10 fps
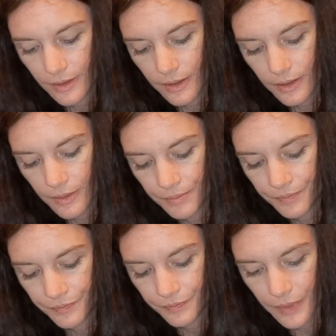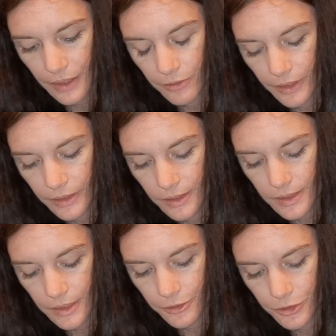I don't like
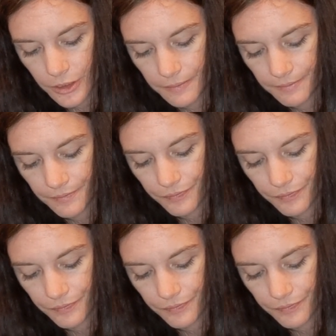this energy.